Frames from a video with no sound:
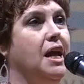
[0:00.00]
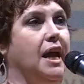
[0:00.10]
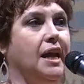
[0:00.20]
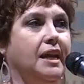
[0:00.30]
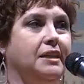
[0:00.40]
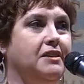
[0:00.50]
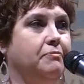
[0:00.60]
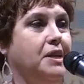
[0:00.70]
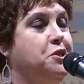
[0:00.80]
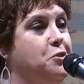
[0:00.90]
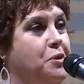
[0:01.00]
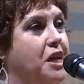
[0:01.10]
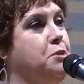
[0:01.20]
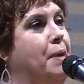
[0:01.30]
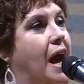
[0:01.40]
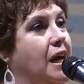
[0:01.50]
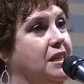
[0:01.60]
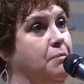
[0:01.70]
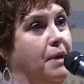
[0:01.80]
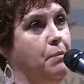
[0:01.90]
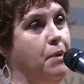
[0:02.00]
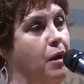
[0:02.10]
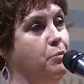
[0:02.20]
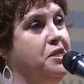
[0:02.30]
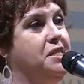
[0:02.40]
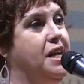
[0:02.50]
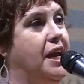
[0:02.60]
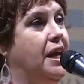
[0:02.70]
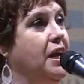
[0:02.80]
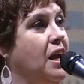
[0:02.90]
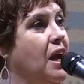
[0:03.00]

and I'd leave my suitcase packed, and my mom would say,